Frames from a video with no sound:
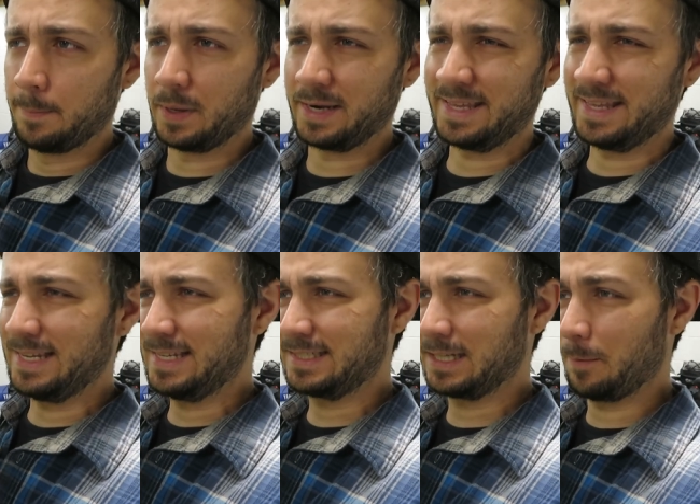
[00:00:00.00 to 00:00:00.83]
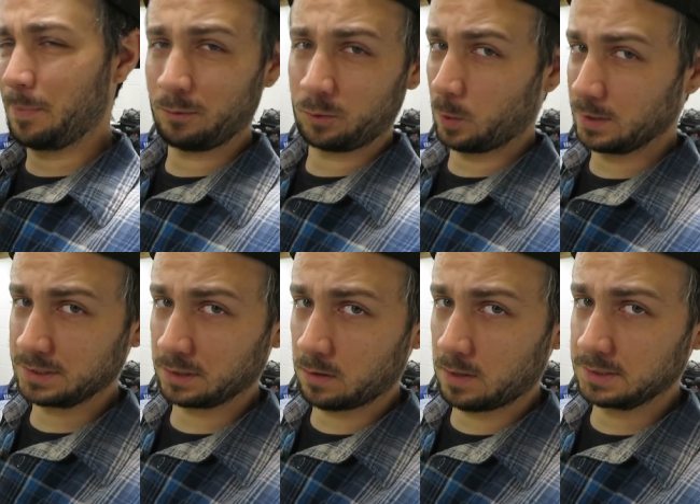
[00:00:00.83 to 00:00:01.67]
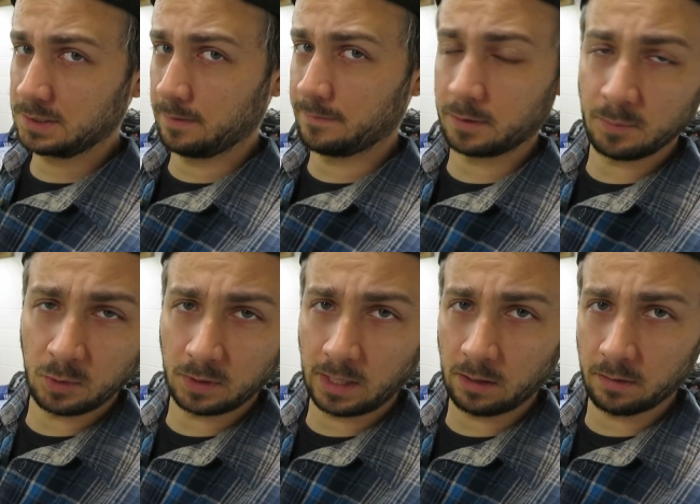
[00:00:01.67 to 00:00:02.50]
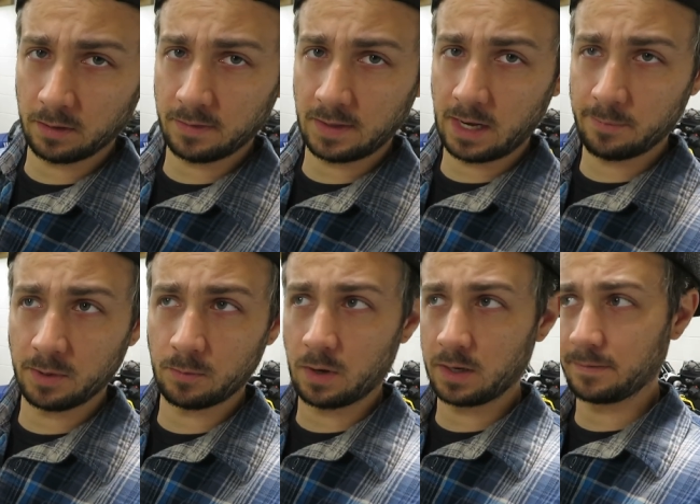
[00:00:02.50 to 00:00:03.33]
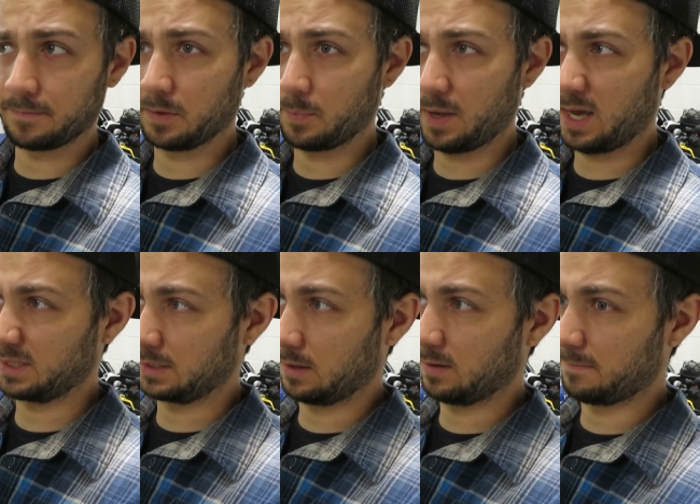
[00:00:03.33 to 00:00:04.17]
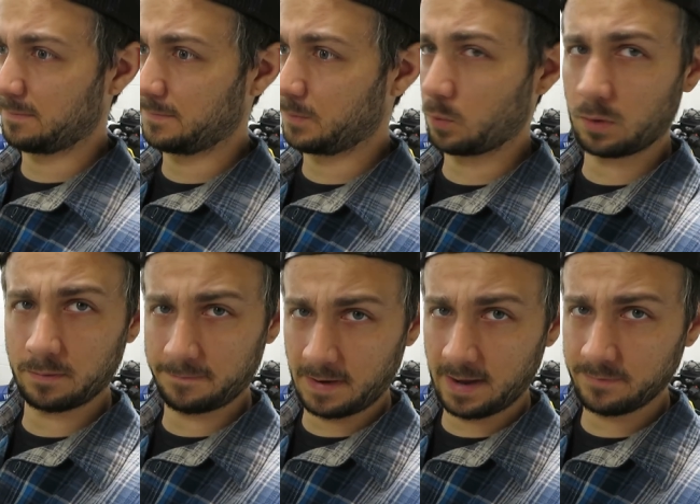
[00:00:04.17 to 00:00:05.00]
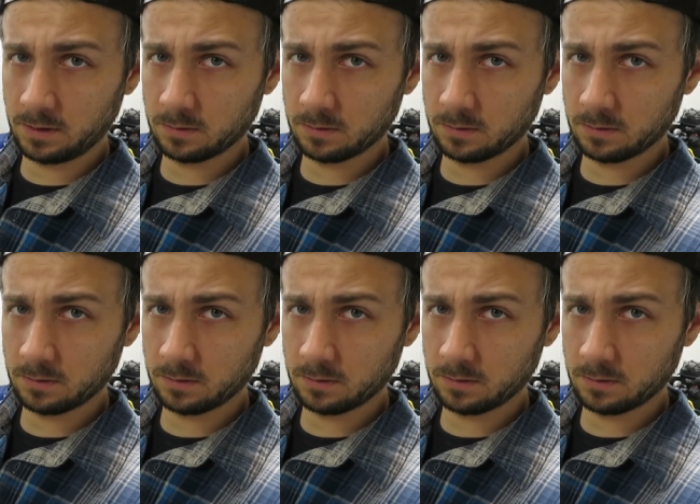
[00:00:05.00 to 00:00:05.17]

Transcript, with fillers: but it is about twice the cost of the communicator that I've been running for the past, I think, four or five